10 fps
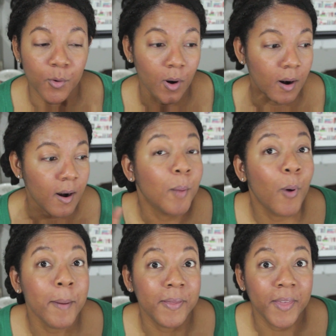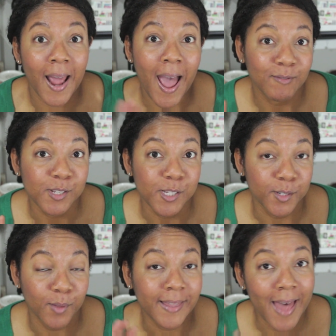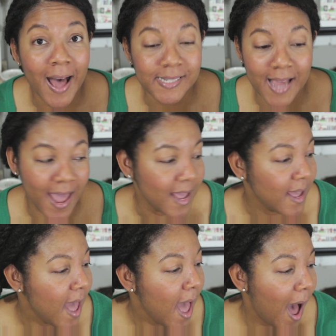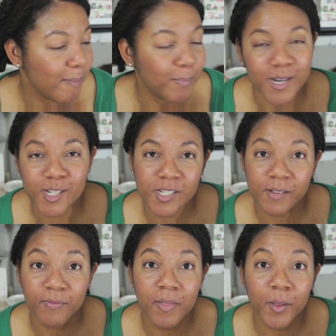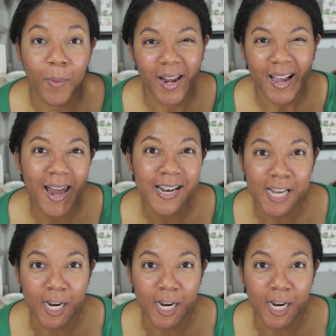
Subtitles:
or an appointment that I have to do like that day. But it's just a fun little way to kind of